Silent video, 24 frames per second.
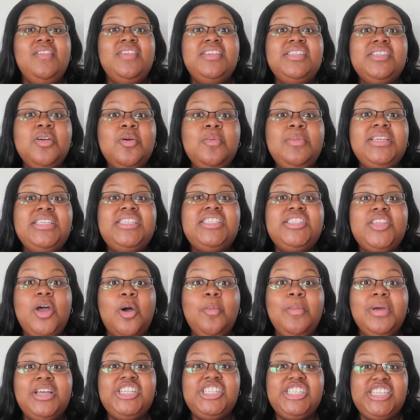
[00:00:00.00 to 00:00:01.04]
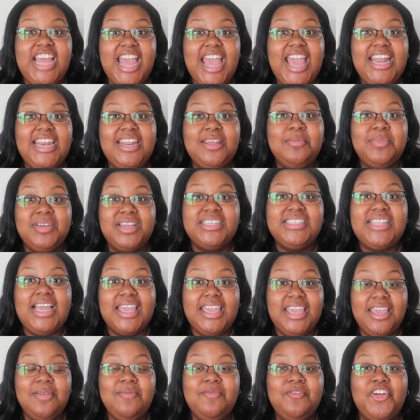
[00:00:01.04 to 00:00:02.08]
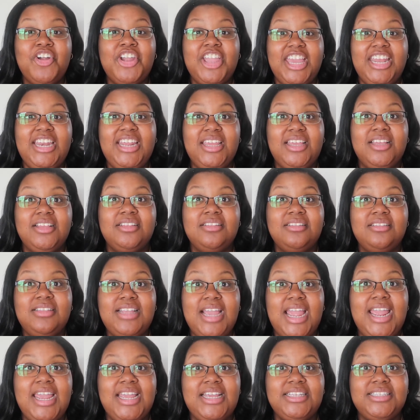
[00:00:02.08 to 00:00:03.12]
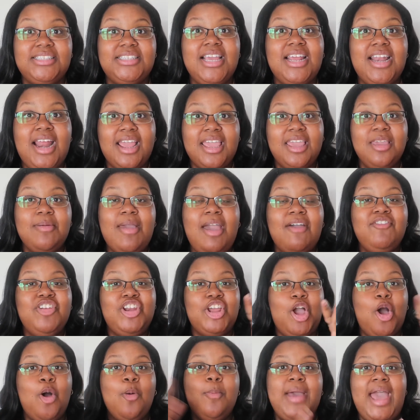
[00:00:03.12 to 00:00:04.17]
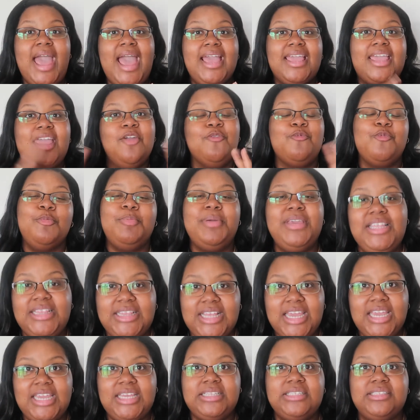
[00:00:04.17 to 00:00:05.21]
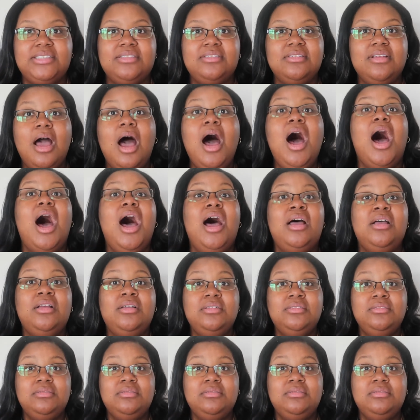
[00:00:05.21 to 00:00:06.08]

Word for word: This is gonna be so much to edit because I keep forgetting things and I keep having to go back and repeat things. Oh!